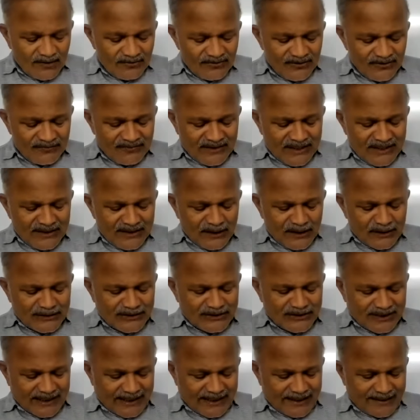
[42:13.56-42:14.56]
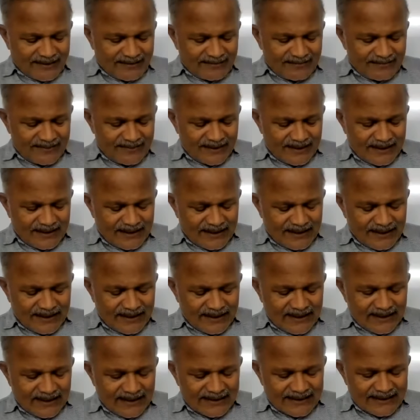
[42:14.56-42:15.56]
15th question.
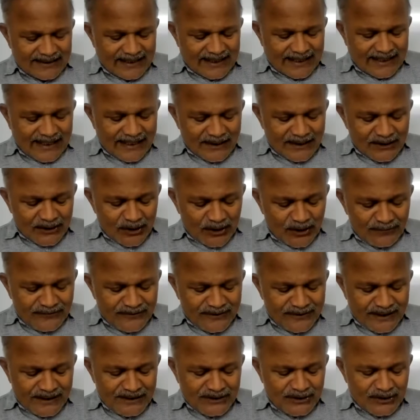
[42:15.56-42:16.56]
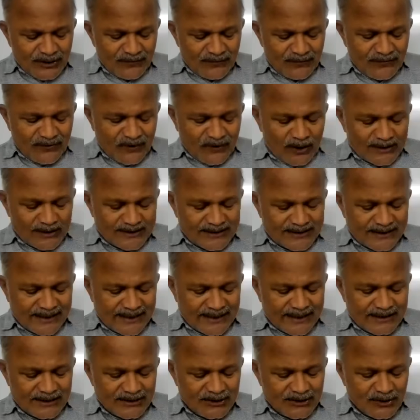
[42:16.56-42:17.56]
The rate of change of
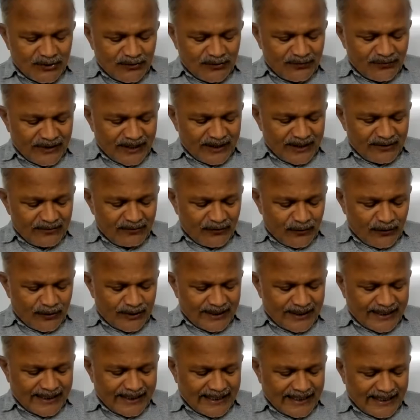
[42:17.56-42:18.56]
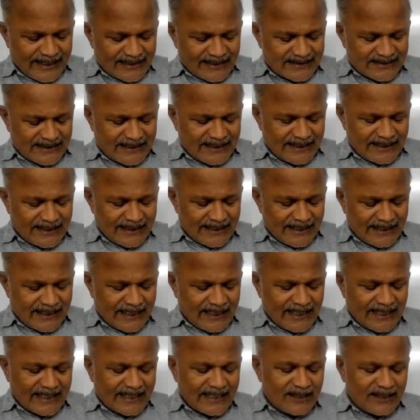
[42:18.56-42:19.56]
concentration of A for reaction
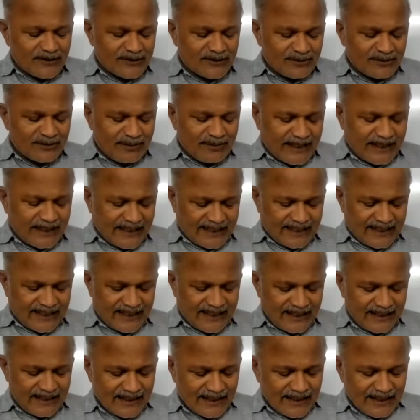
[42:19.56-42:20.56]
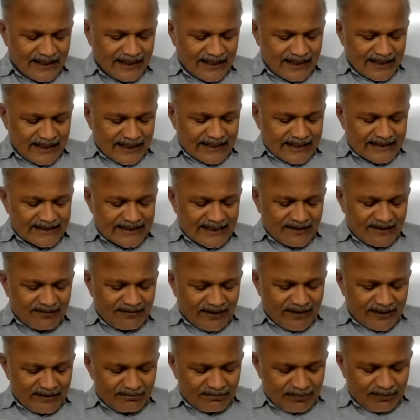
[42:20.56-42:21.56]
A gives B is
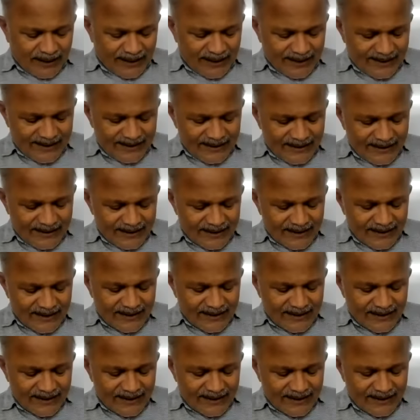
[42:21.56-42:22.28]
given by